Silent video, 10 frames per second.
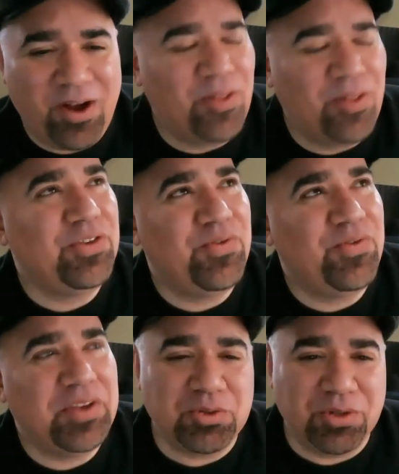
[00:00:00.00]
all those
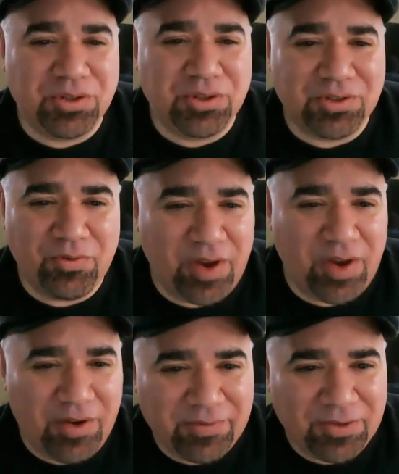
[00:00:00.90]
visuals were
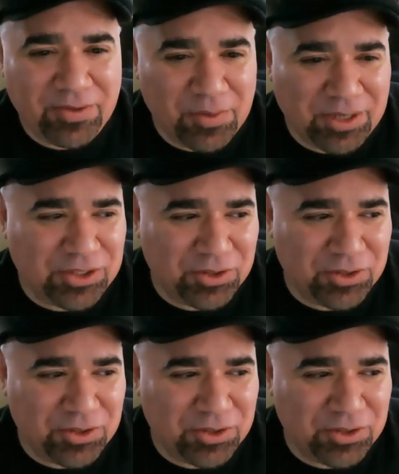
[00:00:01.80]
very influential